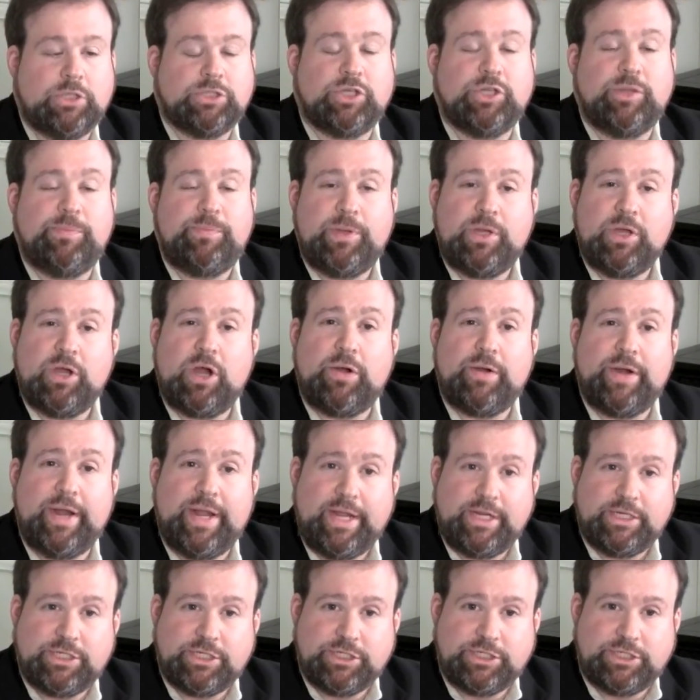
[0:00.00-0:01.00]
So the PR
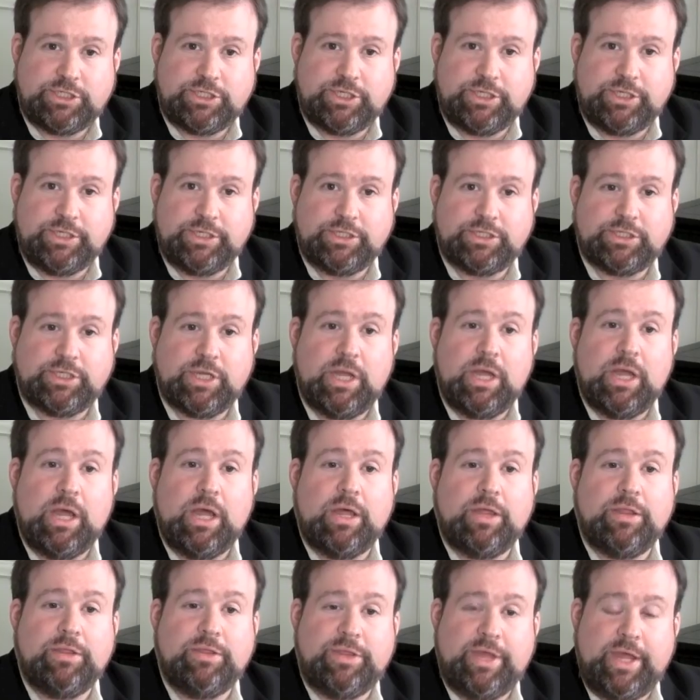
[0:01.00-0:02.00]
agencies,
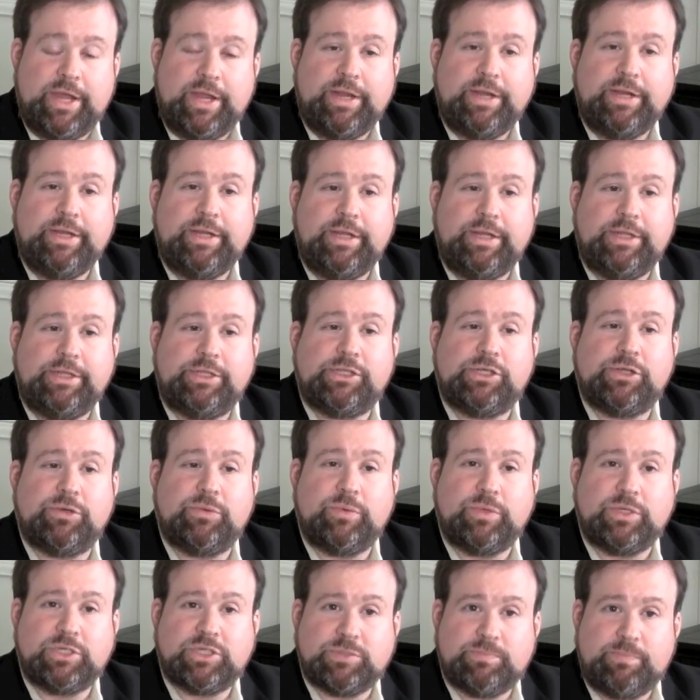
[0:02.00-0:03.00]
they need to
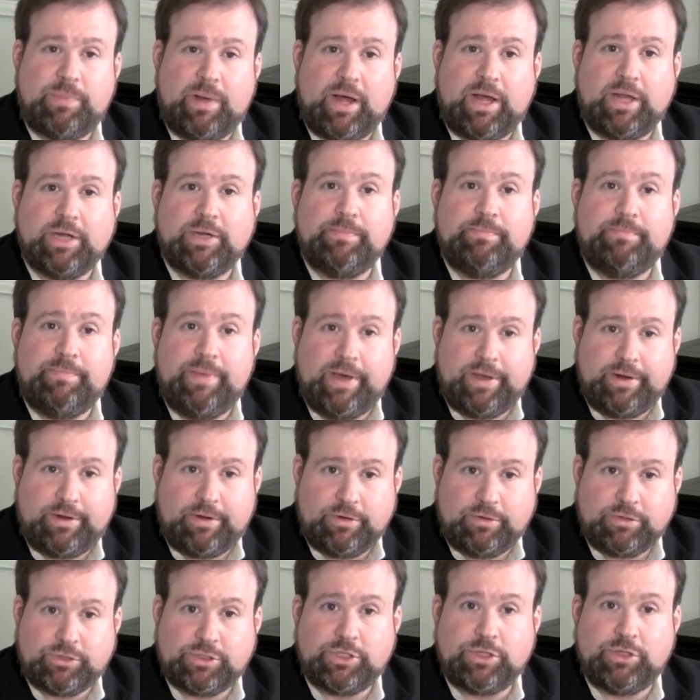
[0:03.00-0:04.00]
respond
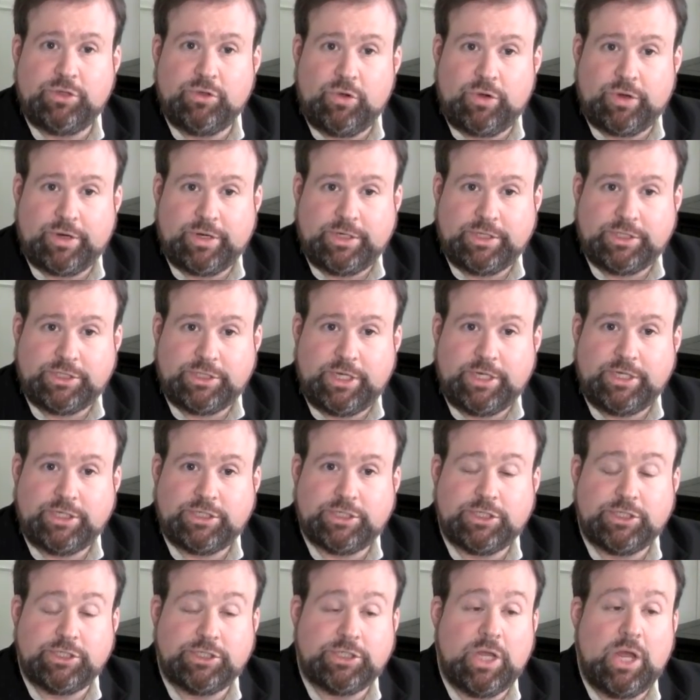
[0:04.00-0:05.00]
better to the
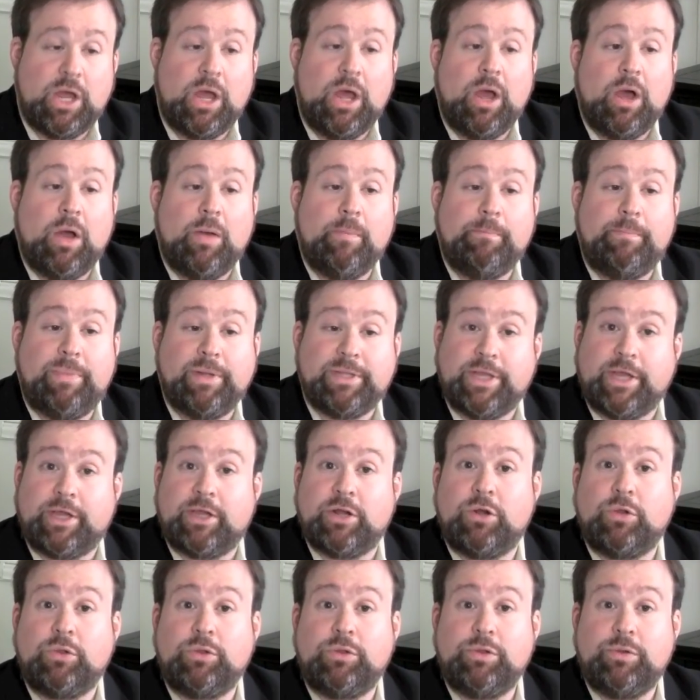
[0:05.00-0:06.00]
organizations, but they can
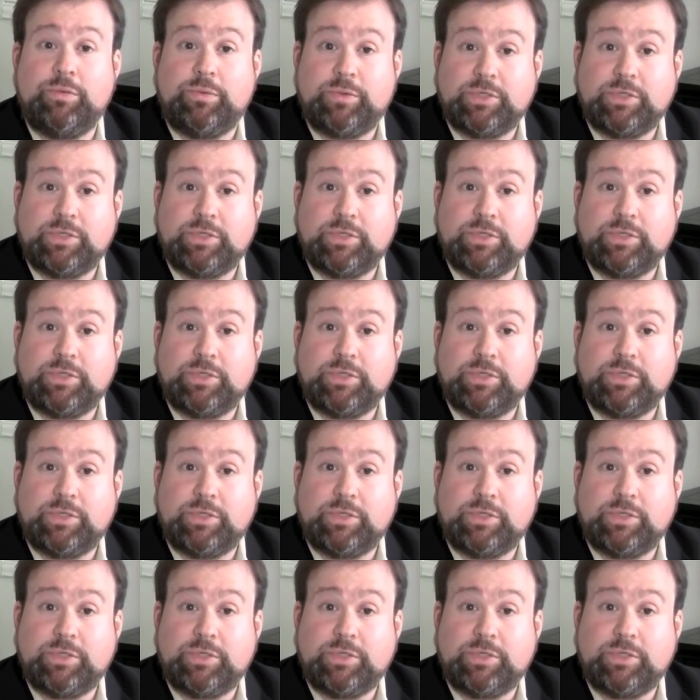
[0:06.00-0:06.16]
only